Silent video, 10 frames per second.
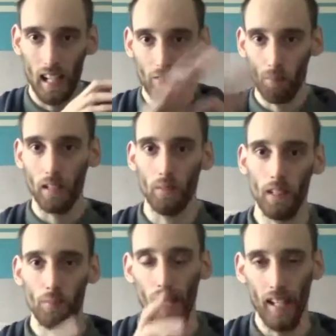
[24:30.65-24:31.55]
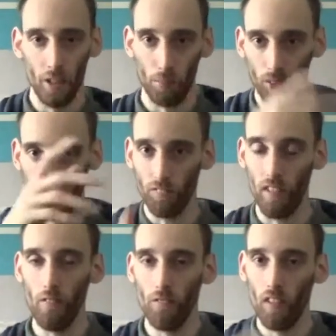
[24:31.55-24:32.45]
have on my Twitch page a bunch of
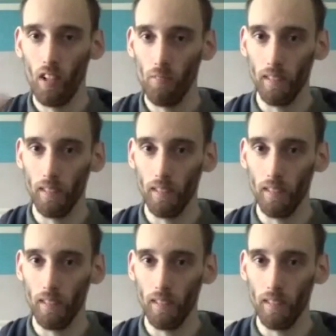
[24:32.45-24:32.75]
info